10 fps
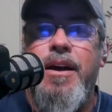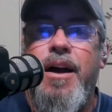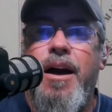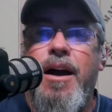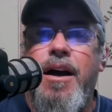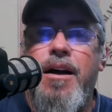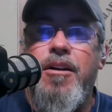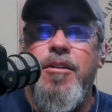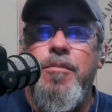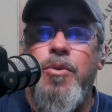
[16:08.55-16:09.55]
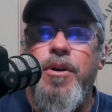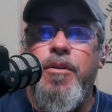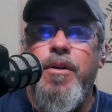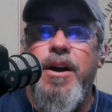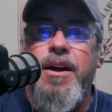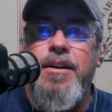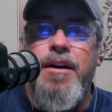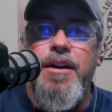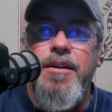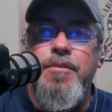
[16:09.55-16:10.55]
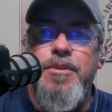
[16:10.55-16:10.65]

Good morning, Greg, Donna,